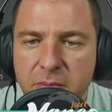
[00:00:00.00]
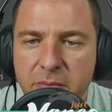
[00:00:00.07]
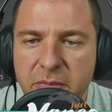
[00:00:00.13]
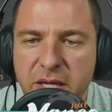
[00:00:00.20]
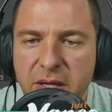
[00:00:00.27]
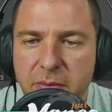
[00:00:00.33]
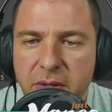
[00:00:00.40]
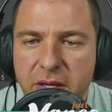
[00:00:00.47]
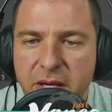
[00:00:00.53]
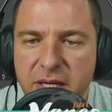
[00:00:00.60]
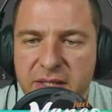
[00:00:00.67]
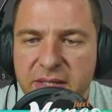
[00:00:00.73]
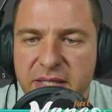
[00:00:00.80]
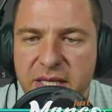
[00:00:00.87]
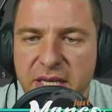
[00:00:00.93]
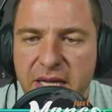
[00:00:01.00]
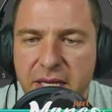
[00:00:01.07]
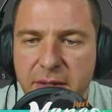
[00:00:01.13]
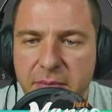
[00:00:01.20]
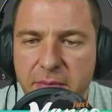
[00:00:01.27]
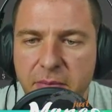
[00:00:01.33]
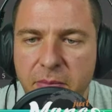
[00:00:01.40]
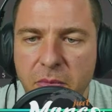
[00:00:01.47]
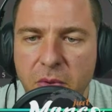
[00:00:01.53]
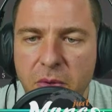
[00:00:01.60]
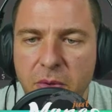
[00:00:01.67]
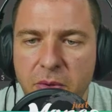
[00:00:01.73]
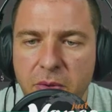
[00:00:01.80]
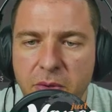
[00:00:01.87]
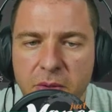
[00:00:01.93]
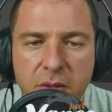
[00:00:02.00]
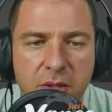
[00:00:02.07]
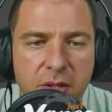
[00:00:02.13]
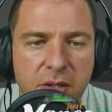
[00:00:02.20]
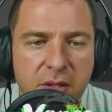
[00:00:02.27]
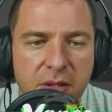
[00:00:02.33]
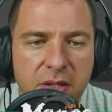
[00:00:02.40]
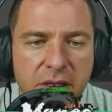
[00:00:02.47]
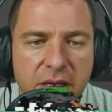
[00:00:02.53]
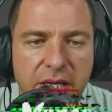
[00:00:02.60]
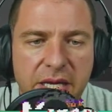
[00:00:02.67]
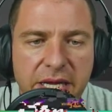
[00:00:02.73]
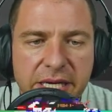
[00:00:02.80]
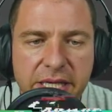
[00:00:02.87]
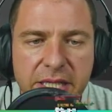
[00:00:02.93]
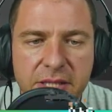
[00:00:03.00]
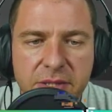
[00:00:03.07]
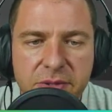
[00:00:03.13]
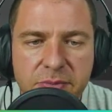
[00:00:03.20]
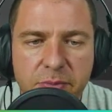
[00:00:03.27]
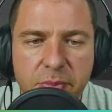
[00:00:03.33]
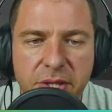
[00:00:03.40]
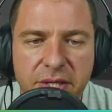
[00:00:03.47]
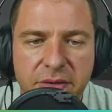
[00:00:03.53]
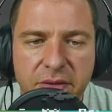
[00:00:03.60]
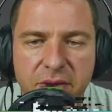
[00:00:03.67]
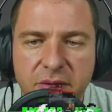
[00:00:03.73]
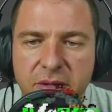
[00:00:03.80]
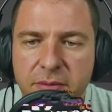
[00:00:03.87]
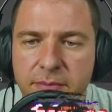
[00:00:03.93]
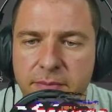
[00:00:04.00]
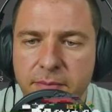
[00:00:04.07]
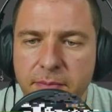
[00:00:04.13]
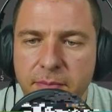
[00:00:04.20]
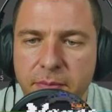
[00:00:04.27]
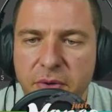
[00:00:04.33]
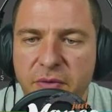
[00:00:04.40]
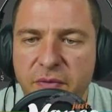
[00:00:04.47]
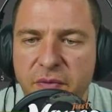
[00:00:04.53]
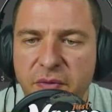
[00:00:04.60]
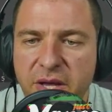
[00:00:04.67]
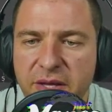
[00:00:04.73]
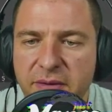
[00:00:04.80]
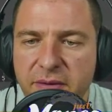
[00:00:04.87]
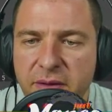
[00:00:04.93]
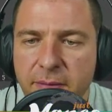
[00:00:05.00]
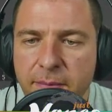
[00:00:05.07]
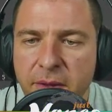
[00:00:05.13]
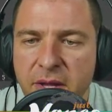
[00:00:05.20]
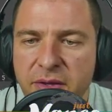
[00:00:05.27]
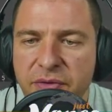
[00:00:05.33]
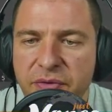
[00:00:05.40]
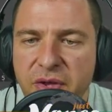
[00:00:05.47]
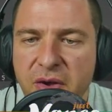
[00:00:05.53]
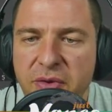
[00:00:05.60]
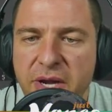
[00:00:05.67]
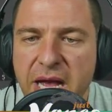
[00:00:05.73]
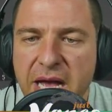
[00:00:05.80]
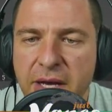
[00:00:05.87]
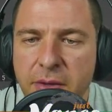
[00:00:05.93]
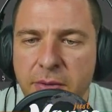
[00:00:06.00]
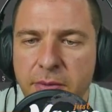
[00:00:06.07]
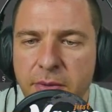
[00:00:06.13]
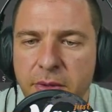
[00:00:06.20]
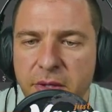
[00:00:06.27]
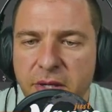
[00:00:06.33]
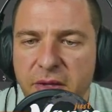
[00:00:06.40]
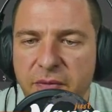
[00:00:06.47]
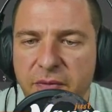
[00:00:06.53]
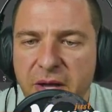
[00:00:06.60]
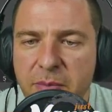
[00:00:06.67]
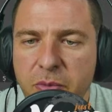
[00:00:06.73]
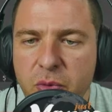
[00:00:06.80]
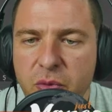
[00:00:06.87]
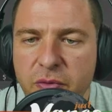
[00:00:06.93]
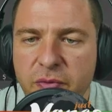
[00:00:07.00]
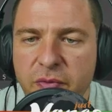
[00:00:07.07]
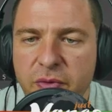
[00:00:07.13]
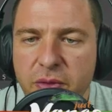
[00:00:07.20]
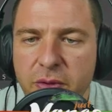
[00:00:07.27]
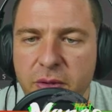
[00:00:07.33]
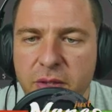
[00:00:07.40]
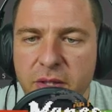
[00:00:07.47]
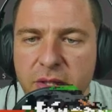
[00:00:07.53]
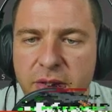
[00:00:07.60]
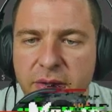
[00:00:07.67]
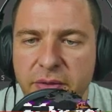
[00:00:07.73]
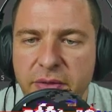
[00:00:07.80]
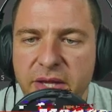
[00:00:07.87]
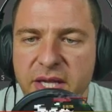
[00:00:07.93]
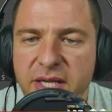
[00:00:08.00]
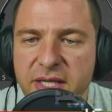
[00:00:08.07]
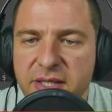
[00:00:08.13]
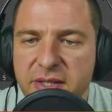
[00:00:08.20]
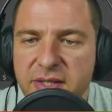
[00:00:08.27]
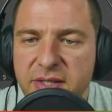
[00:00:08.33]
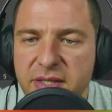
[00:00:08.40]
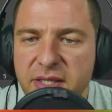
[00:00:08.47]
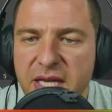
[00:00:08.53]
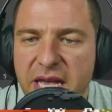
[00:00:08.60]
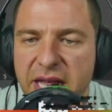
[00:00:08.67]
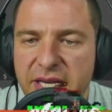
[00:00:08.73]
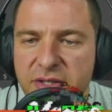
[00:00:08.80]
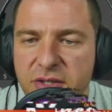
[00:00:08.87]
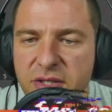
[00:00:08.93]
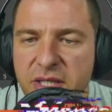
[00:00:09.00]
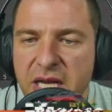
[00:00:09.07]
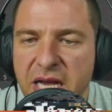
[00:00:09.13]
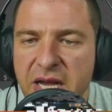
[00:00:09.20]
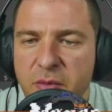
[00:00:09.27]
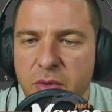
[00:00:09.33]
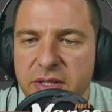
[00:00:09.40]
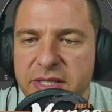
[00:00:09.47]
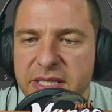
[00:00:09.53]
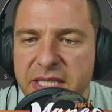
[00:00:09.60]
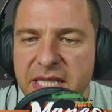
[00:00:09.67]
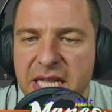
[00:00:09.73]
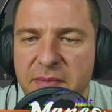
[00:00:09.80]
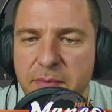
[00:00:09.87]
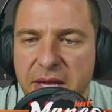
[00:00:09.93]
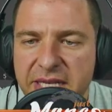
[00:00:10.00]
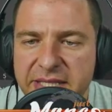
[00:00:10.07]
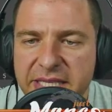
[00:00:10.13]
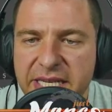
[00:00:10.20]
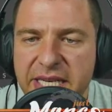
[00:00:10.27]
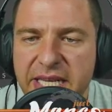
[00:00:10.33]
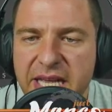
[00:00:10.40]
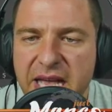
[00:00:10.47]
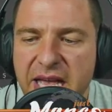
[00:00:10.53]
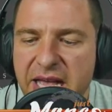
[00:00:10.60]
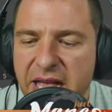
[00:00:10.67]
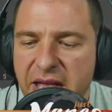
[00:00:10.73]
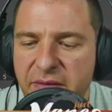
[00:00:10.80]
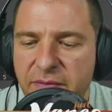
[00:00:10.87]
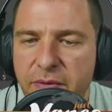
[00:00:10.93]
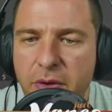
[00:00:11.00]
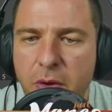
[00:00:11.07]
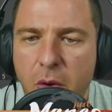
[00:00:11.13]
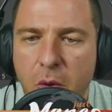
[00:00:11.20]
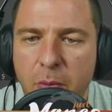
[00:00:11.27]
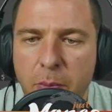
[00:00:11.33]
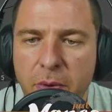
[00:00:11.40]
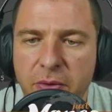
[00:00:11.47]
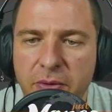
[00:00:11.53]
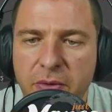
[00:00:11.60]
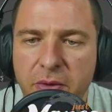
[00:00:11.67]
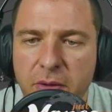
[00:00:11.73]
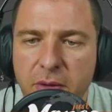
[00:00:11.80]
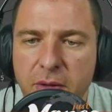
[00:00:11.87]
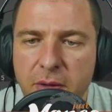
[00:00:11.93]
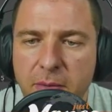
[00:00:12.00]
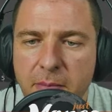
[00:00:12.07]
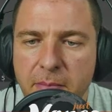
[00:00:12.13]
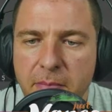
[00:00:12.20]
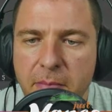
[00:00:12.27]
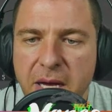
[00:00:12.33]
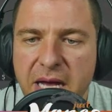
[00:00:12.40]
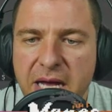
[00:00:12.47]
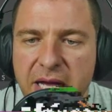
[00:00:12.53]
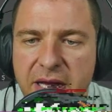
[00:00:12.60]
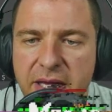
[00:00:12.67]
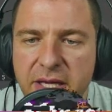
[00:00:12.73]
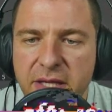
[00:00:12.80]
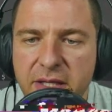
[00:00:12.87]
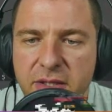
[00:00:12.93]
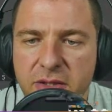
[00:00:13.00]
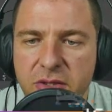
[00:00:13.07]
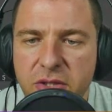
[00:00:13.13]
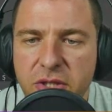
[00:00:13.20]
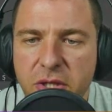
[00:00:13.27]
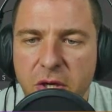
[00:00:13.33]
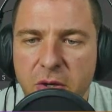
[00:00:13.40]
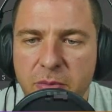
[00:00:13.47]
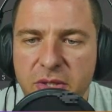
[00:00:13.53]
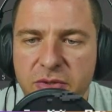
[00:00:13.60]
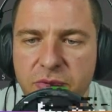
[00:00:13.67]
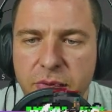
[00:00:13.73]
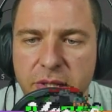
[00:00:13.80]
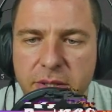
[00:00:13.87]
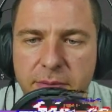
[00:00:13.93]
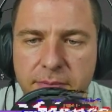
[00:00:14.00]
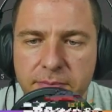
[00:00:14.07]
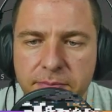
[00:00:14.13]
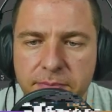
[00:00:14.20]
maybe I select more and I click split, perfect. So now if I move this edge, I will see that basically I have opened my geometry.